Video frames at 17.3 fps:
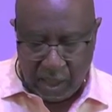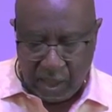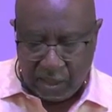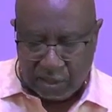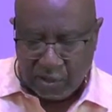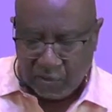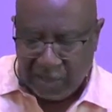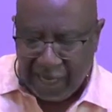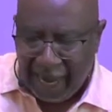
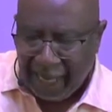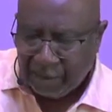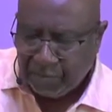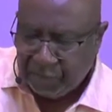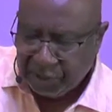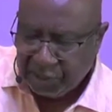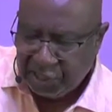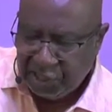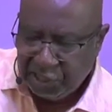So God
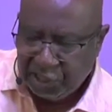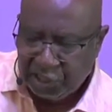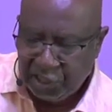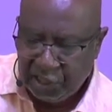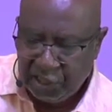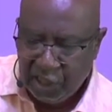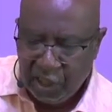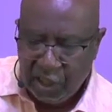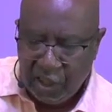
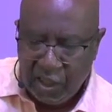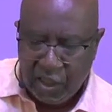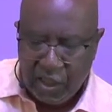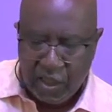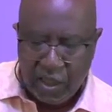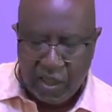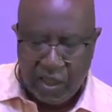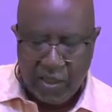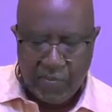positioned
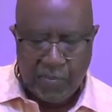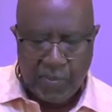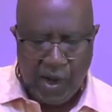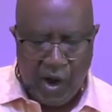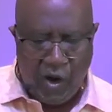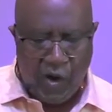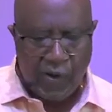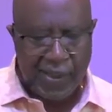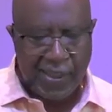Paul